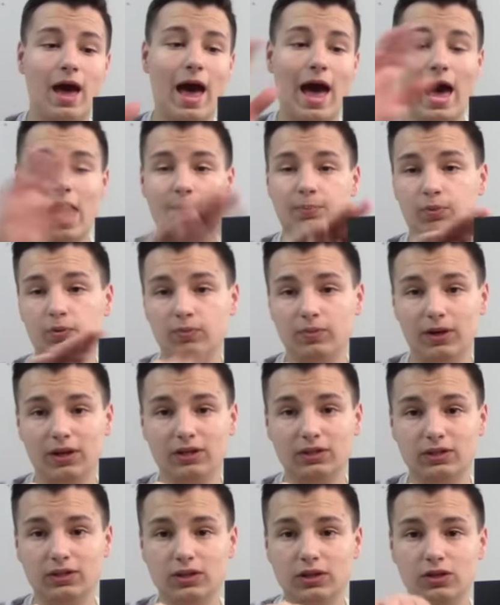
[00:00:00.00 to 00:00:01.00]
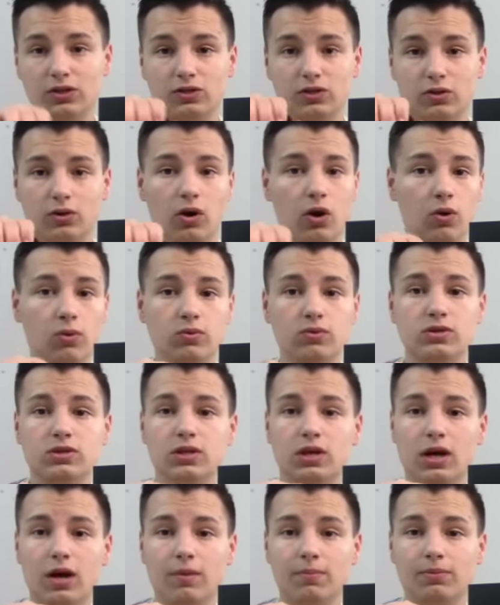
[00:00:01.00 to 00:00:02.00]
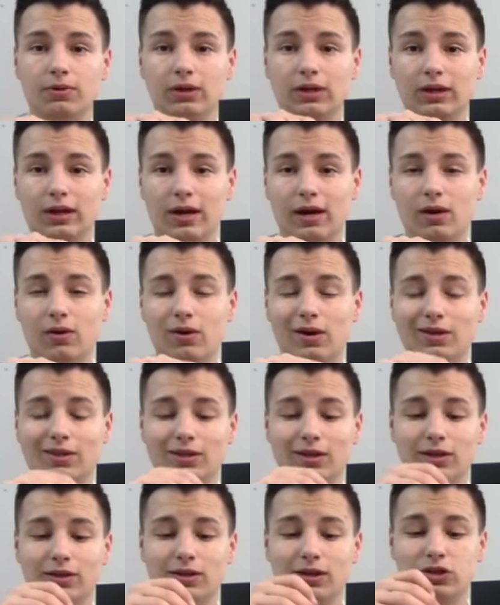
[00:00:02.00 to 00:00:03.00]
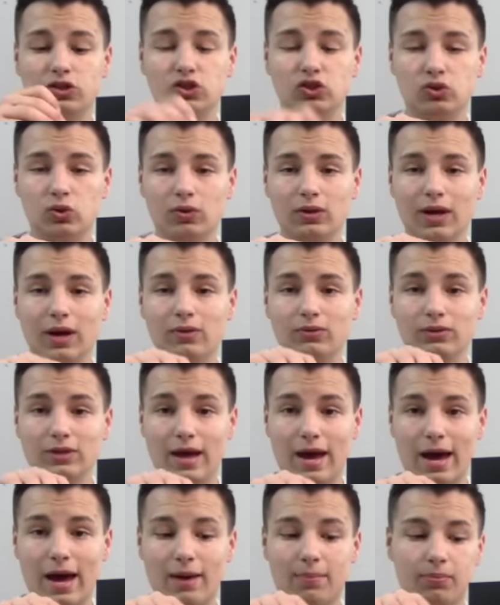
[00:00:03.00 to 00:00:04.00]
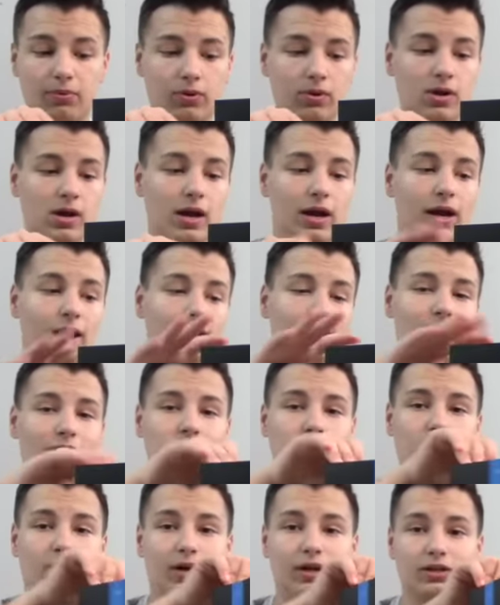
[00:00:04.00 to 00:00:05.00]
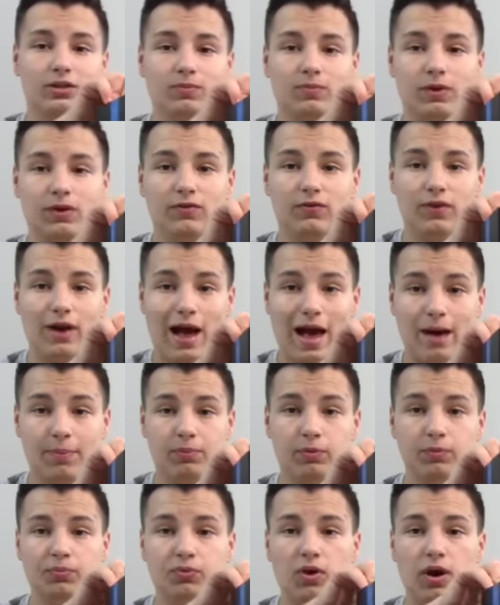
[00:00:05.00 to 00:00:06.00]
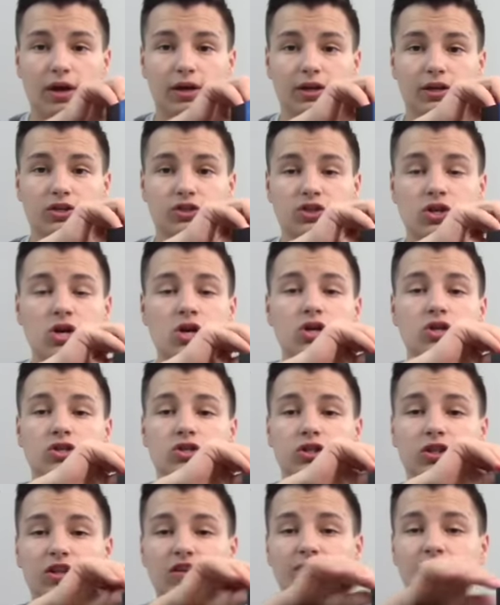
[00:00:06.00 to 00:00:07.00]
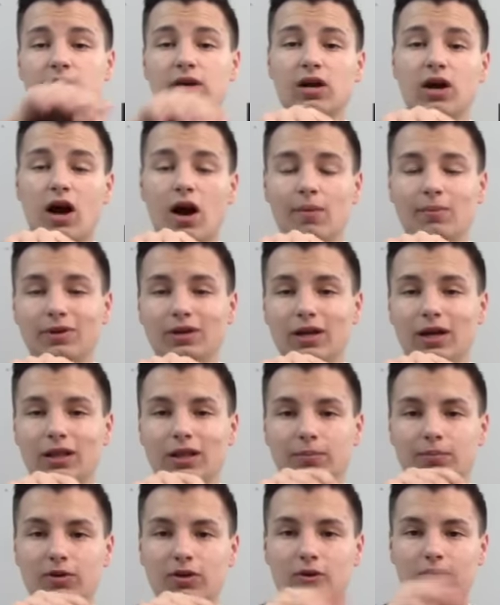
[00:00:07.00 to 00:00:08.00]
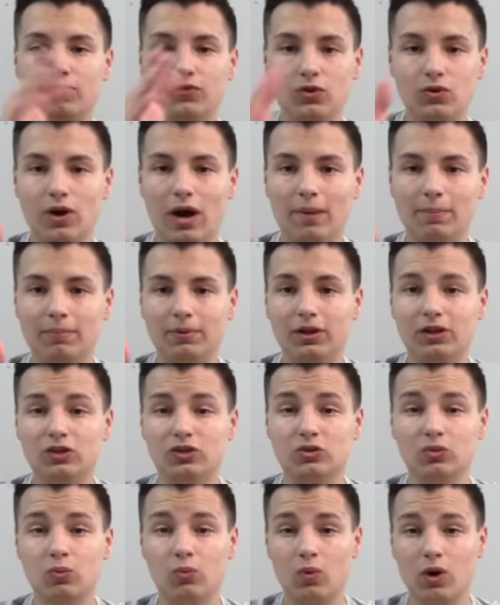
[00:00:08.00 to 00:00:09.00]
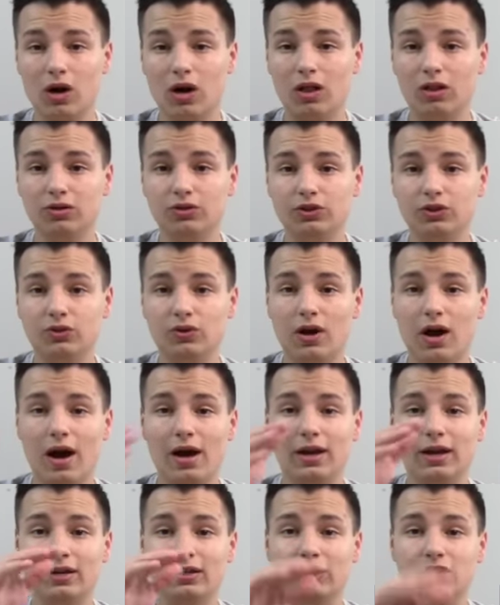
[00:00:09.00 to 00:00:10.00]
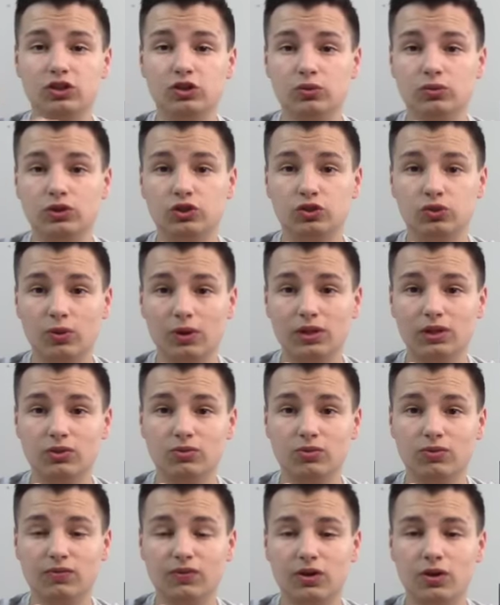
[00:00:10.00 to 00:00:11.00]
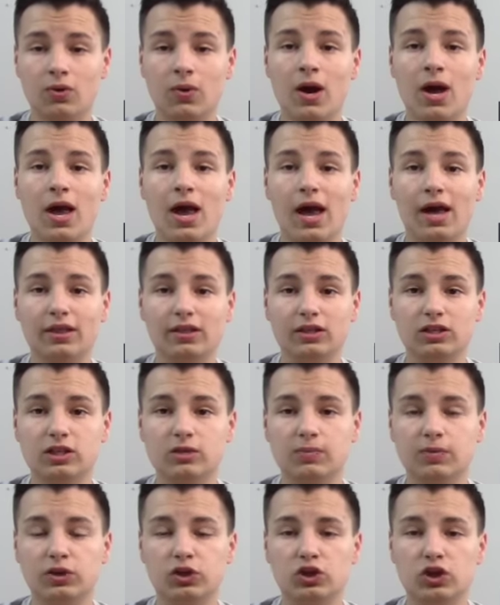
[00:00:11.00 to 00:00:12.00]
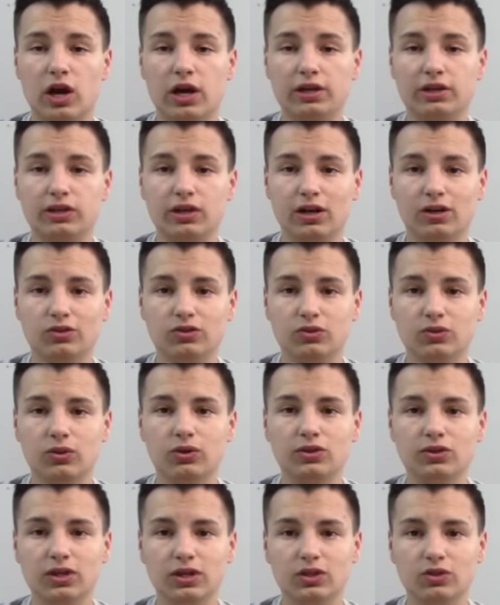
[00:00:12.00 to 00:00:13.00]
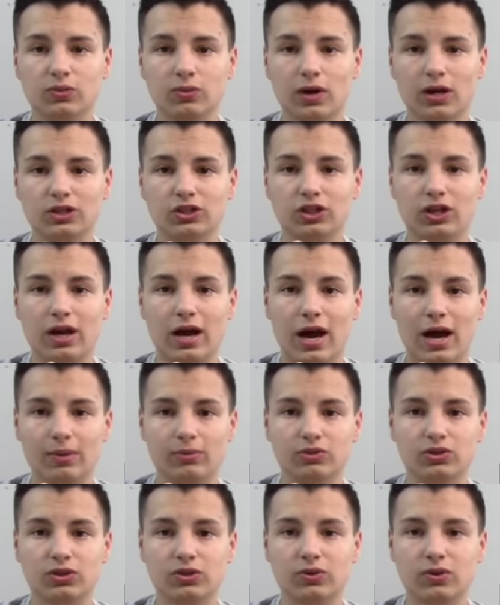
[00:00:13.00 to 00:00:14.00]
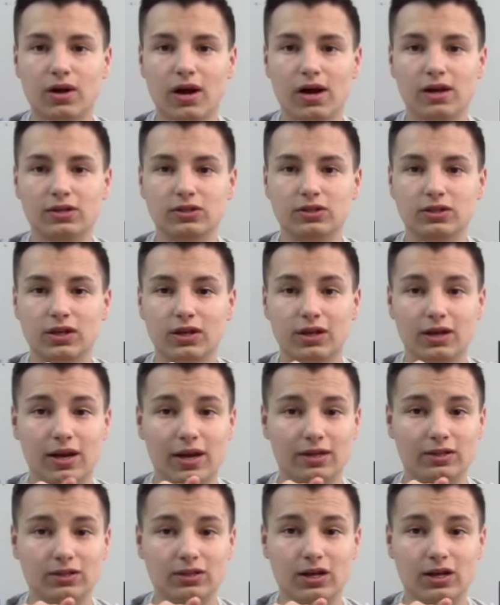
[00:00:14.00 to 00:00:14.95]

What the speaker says: Apple makes these or owns the company now. I think they sold out to Apple, and that's why it's made for Apple products. So leave me a comment and let me know if you got Beats, what color you got, and did you enjoy this review? And this has been Johnny Talks Toys. Thanks for watching. I will see you guys next